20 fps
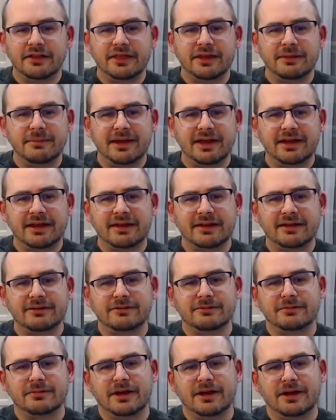they may
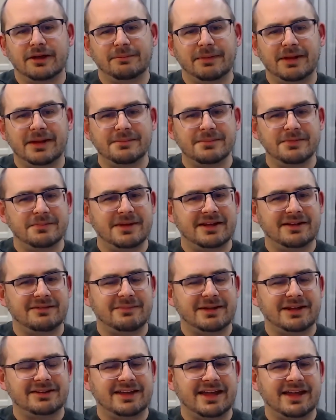help implement,
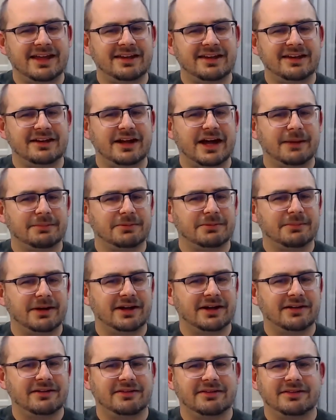maintain, and
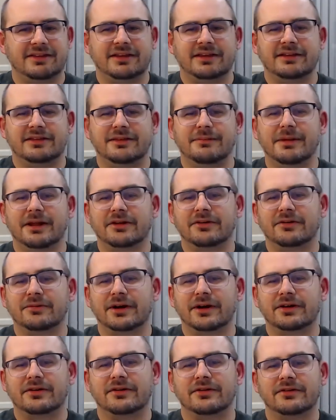optimize the medical
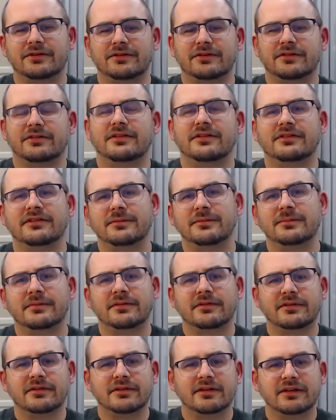record
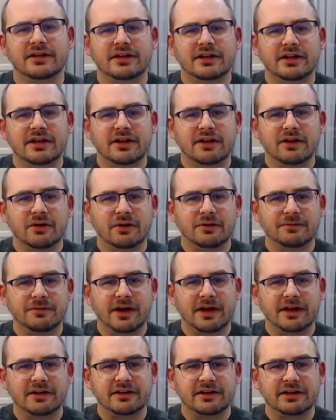systems. Or
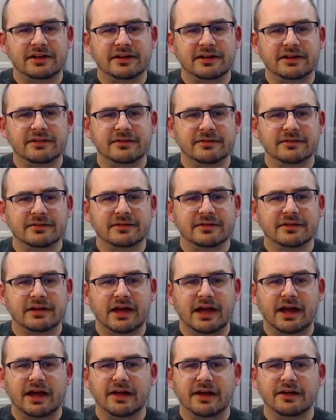finally,
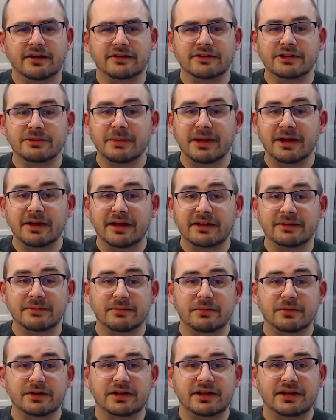you may end up
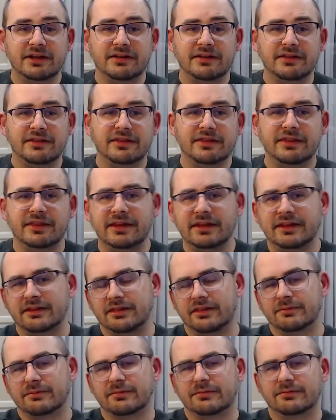working in
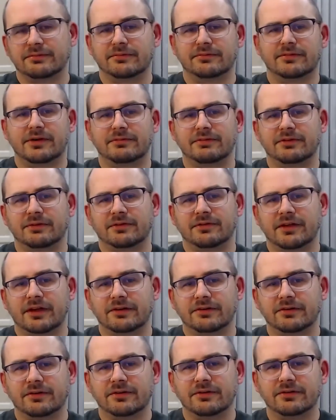the revenue
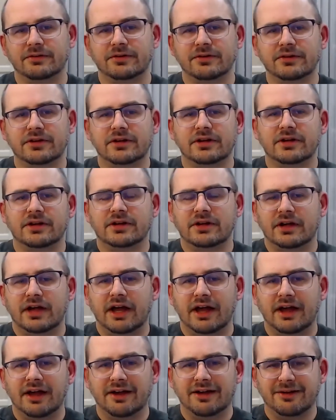cycle,
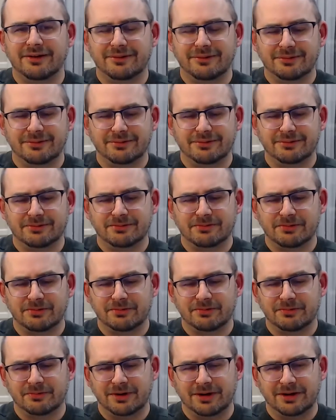uh,
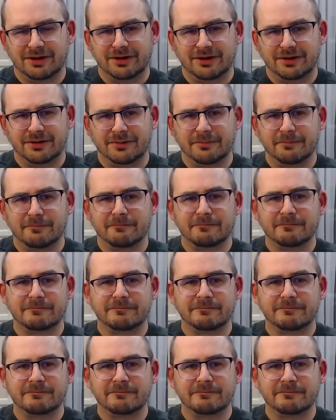where